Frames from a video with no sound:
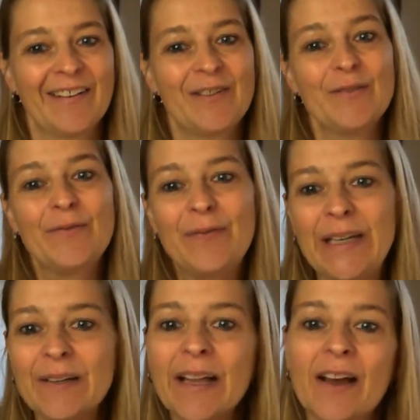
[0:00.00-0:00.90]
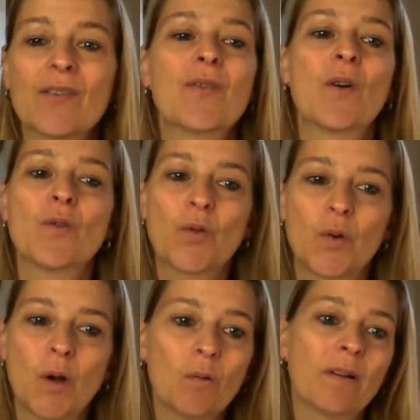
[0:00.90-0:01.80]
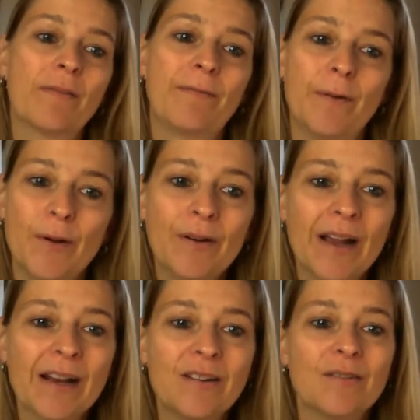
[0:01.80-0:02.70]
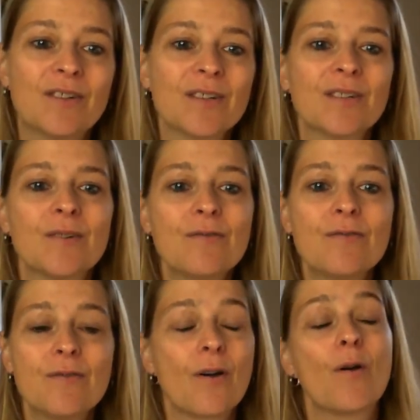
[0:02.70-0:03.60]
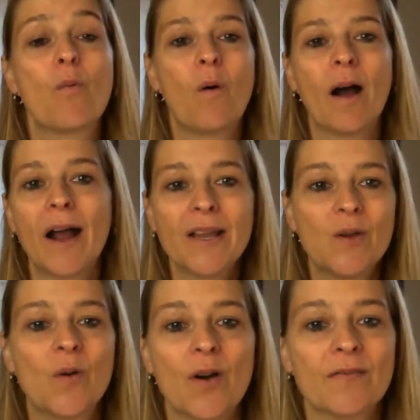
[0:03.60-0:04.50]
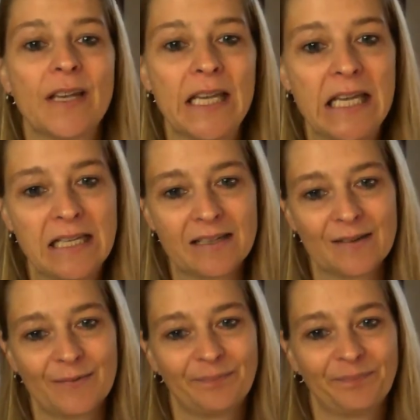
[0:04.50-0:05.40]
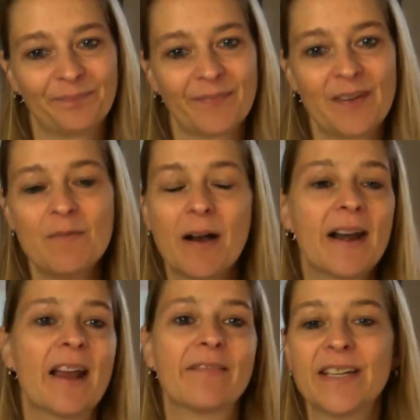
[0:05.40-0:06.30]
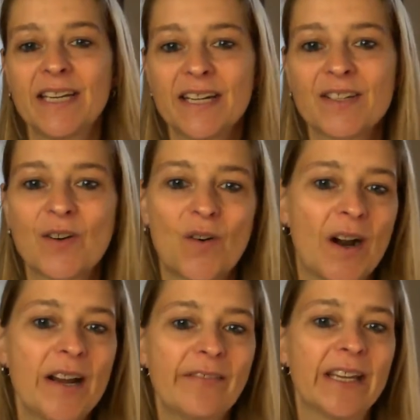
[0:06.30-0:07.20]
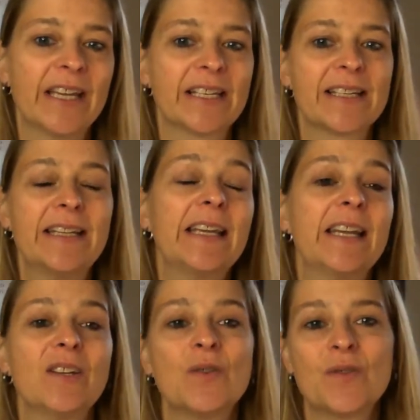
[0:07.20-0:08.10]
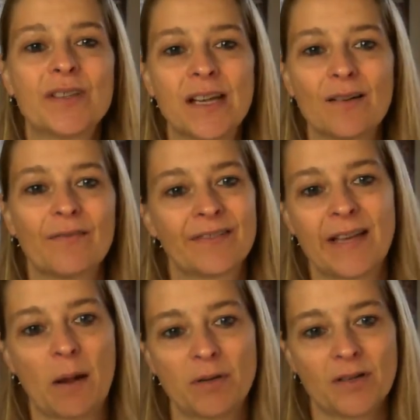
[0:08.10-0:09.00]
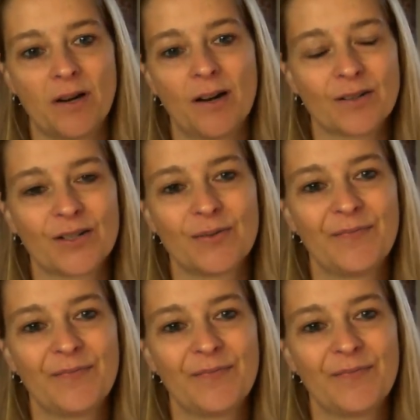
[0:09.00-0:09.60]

Do you feel out of control with food and you just don't know why you overeat? You might have intense cravings leading to self-sabotage.